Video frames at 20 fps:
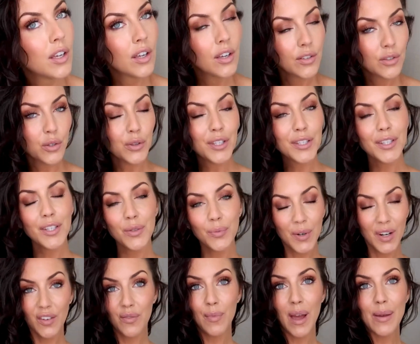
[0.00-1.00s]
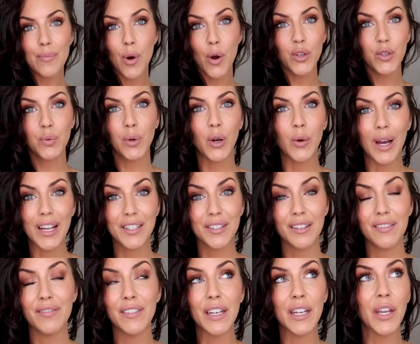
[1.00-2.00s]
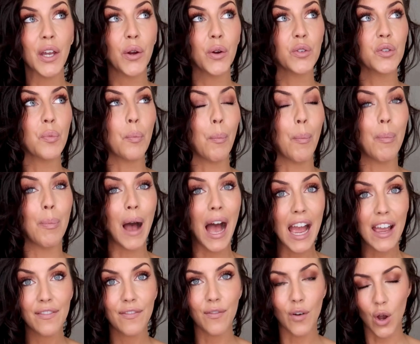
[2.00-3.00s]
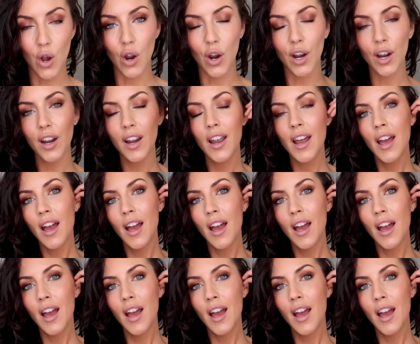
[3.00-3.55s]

So this is one of my most requested videos by far.